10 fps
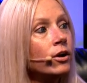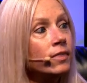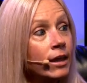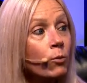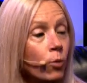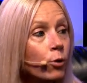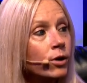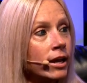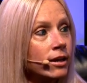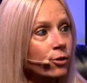they're
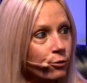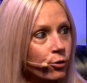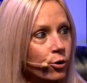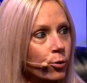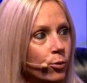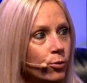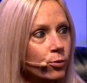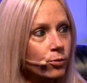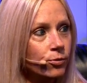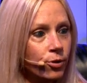working through
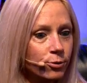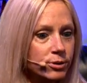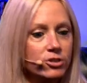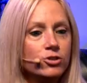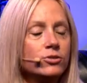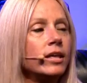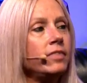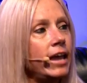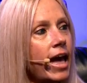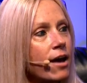those issues that
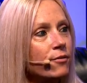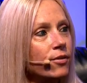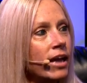they have.